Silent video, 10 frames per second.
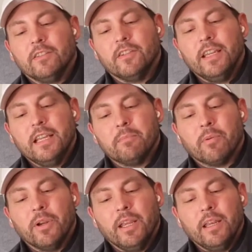these
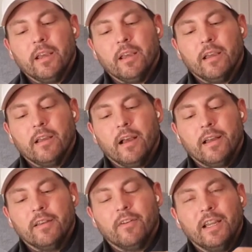neoprene
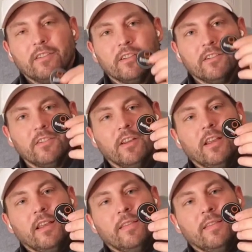devices